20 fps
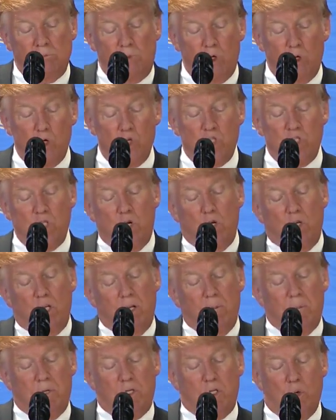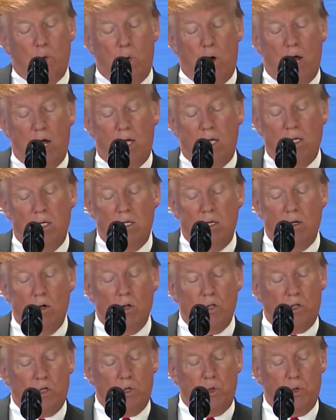There is no limit to what North